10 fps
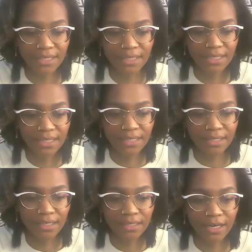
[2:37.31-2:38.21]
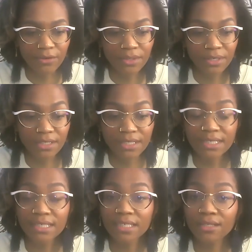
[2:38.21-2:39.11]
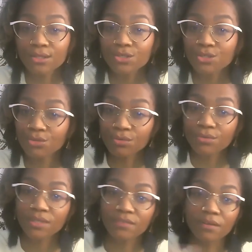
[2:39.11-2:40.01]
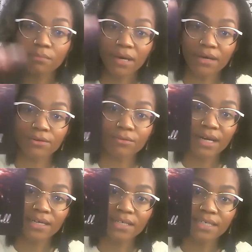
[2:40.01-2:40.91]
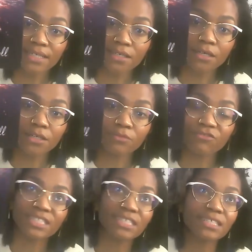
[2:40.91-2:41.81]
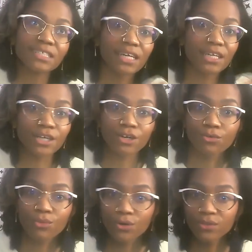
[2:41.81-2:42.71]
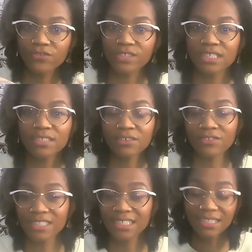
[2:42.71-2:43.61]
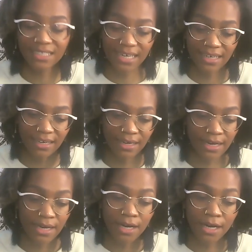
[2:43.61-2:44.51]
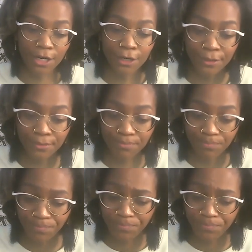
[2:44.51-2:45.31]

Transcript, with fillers: And allowing us to see the truth of the matter, right? In in facilitating growth, facilitating um,